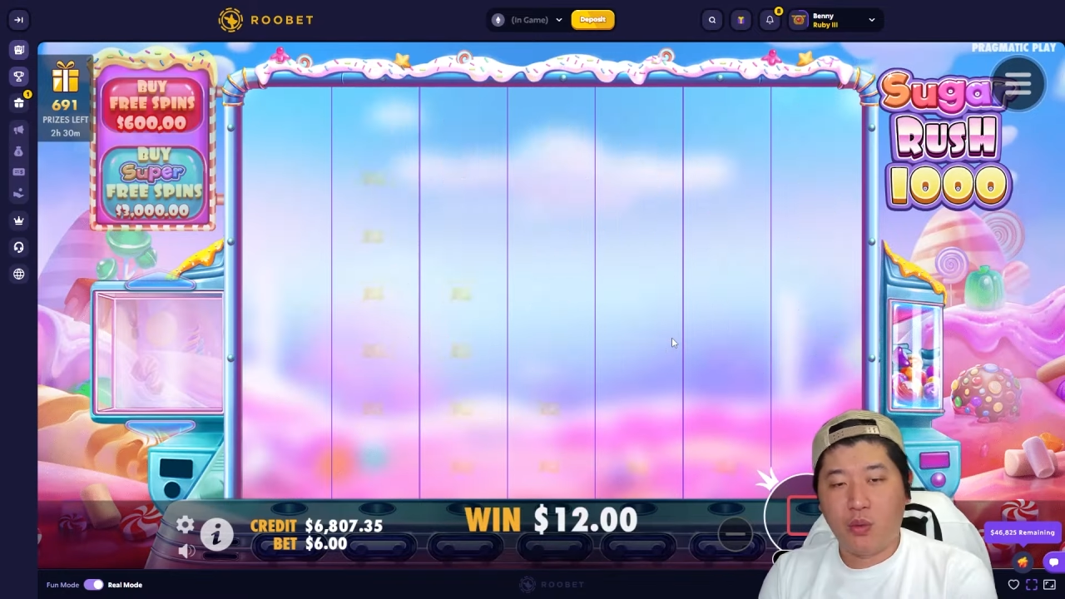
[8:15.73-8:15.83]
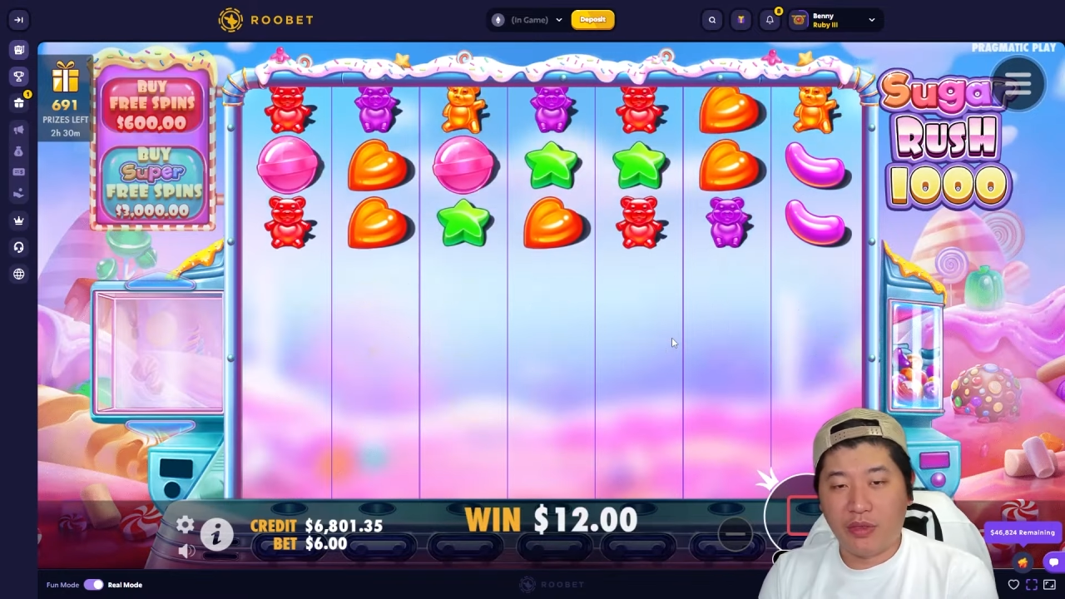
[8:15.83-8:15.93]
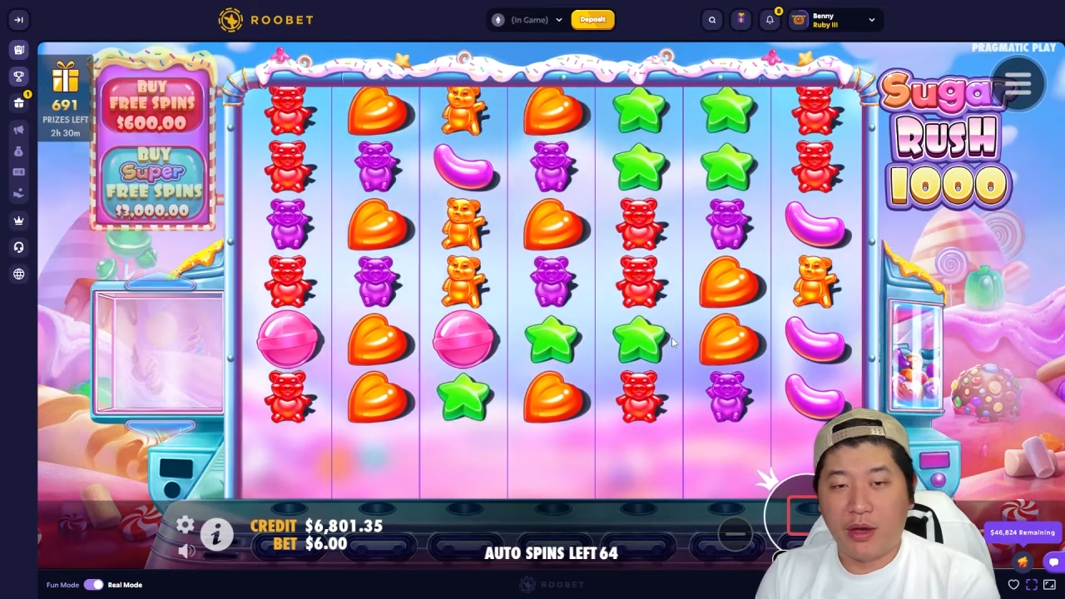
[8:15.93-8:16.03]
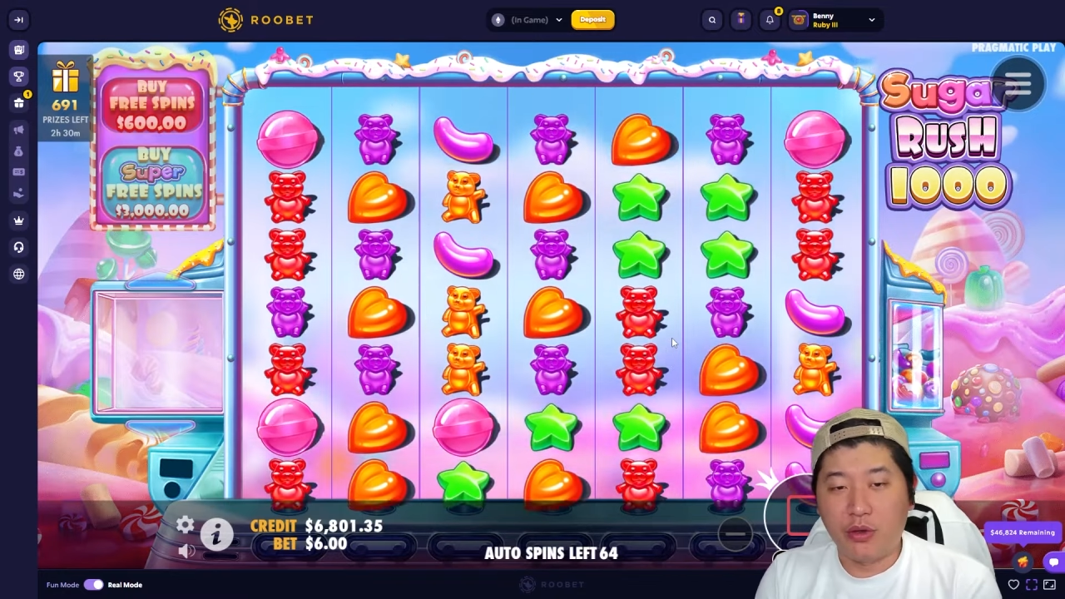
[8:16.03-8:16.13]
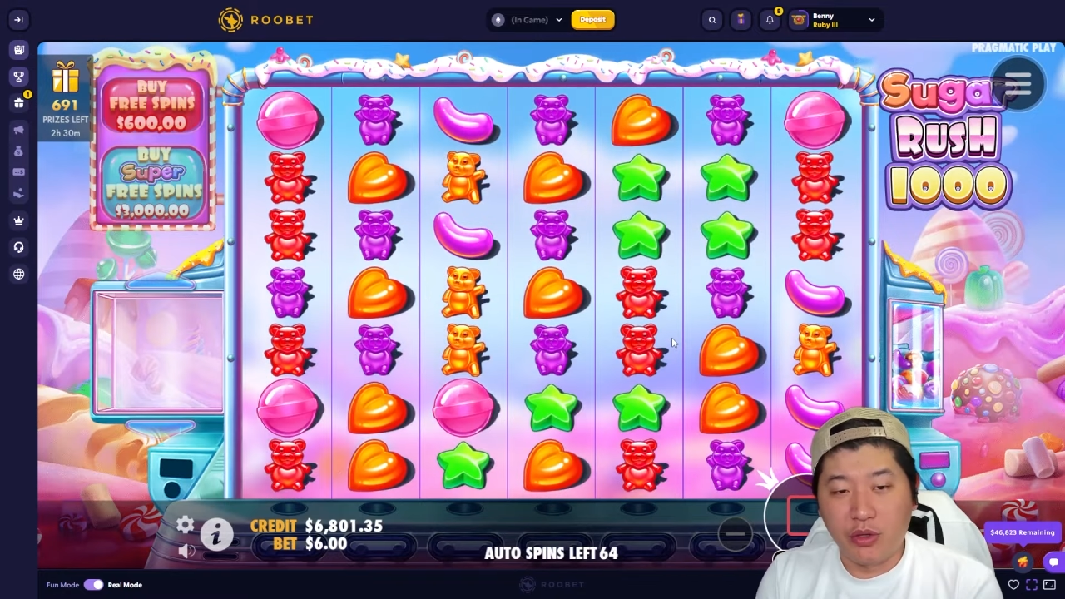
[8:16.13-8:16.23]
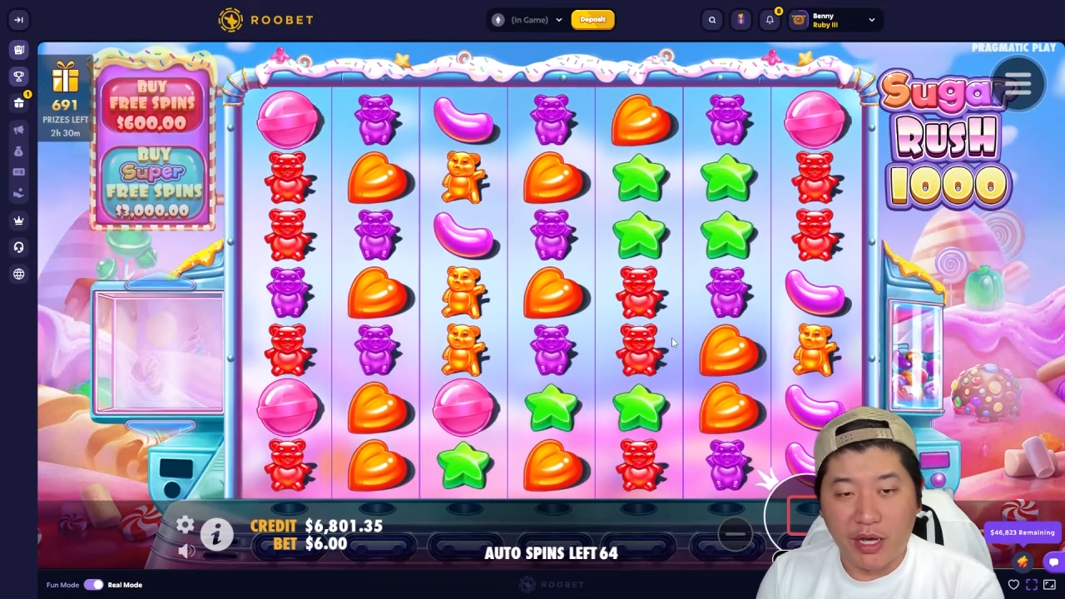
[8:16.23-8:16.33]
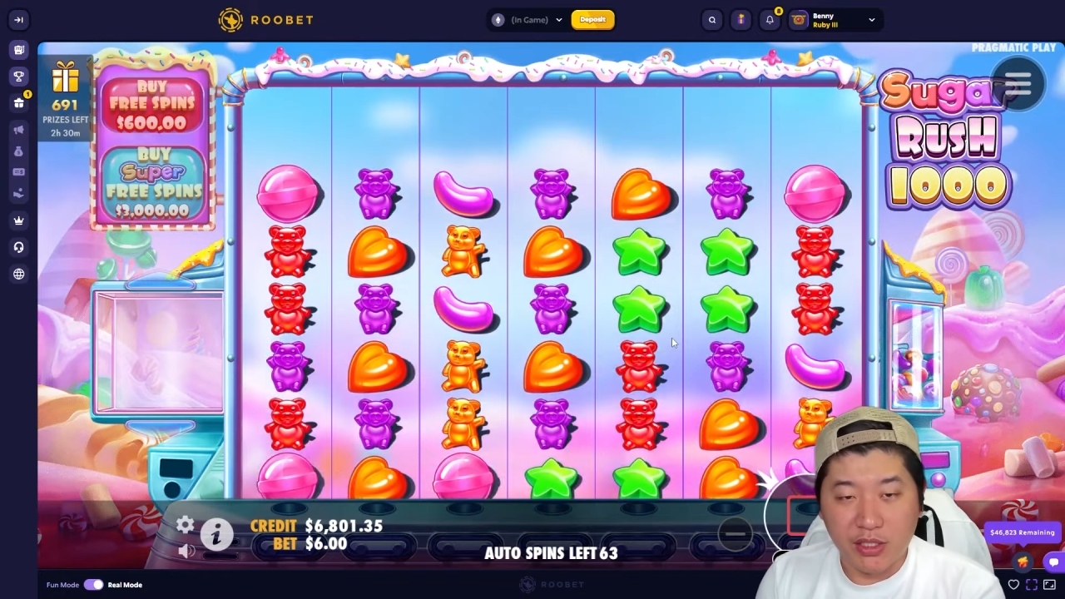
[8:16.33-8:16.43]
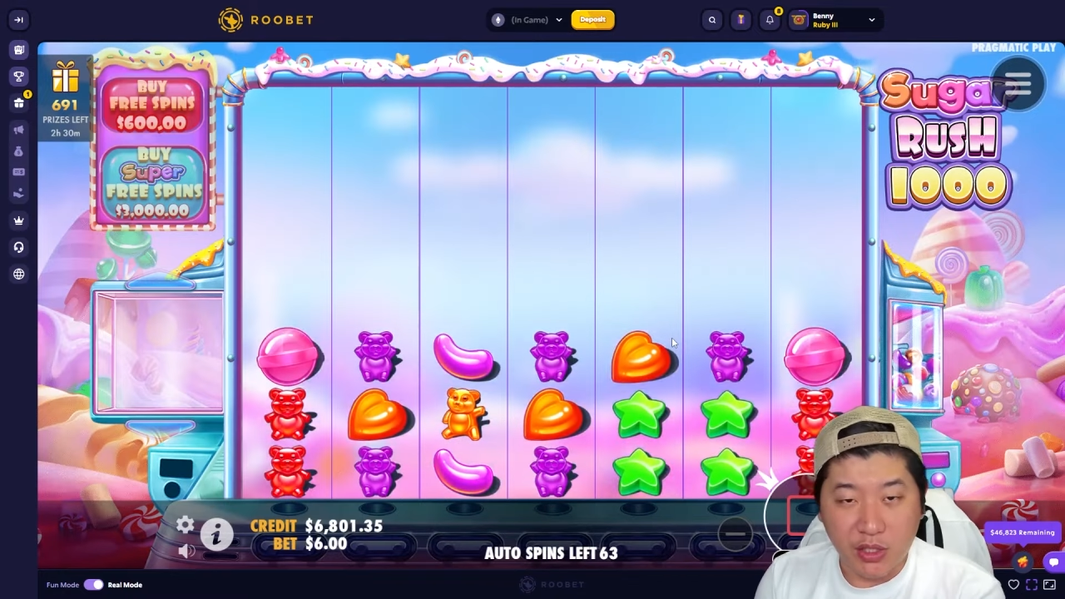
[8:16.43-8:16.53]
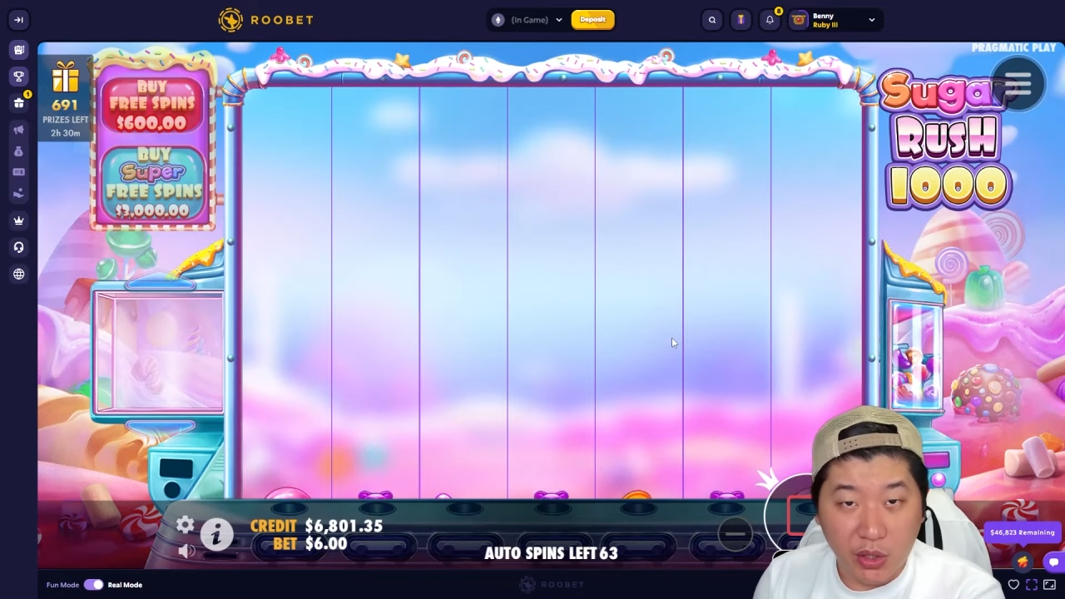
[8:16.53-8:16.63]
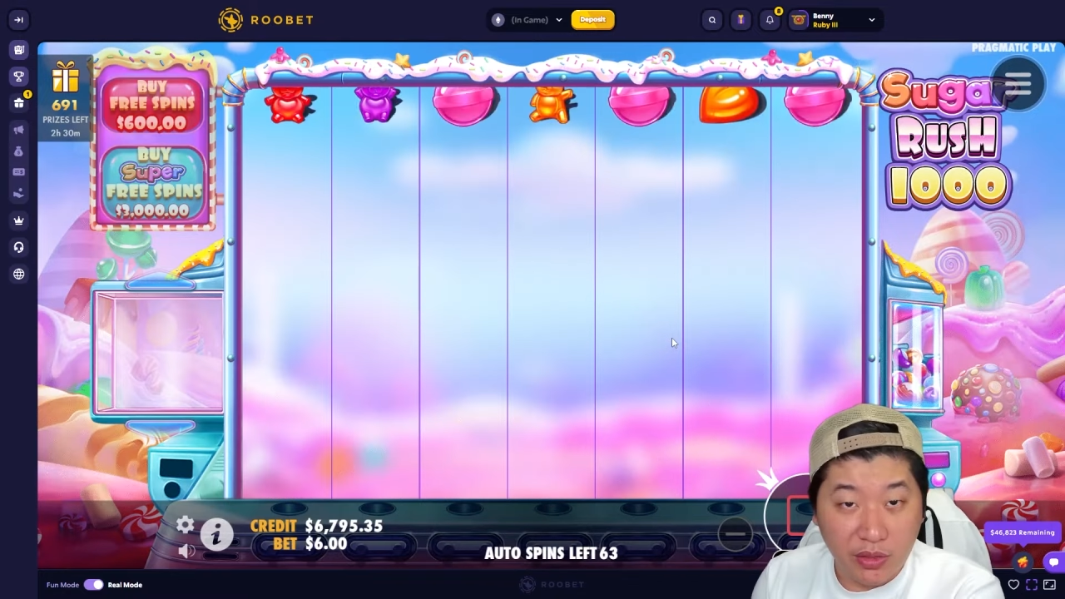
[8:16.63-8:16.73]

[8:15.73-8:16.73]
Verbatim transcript: Without you guys,